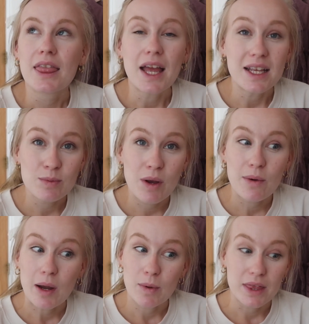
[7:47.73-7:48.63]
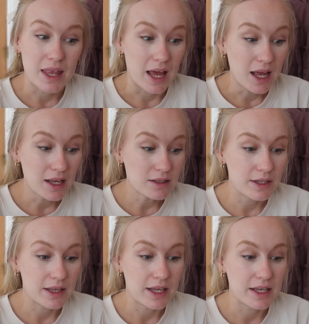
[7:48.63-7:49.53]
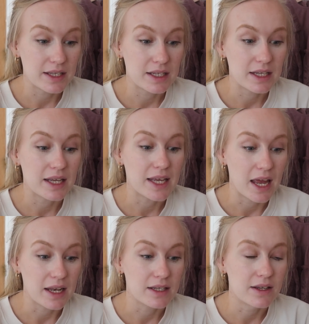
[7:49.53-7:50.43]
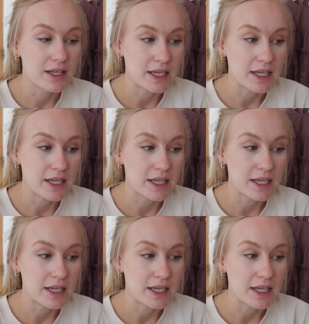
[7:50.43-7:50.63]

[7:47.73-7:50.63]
that's where we're at with that. And then again,